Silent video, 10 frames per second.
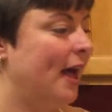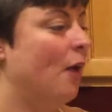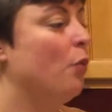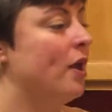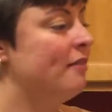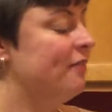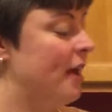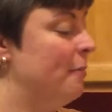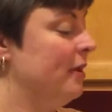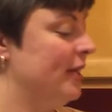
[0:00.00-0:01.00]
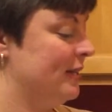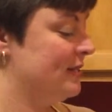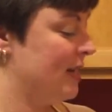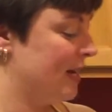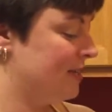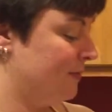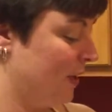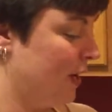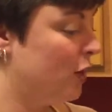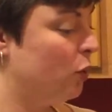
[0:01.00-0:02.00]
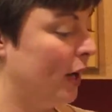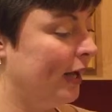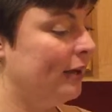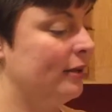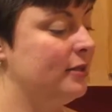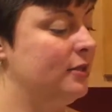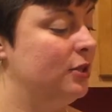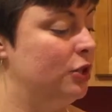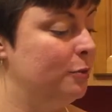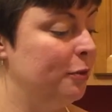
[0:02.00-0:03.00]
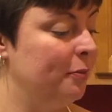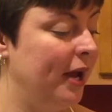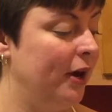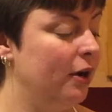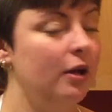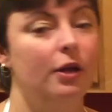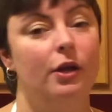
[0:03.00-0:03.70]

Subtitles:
One of them is that it's very quick to prepare.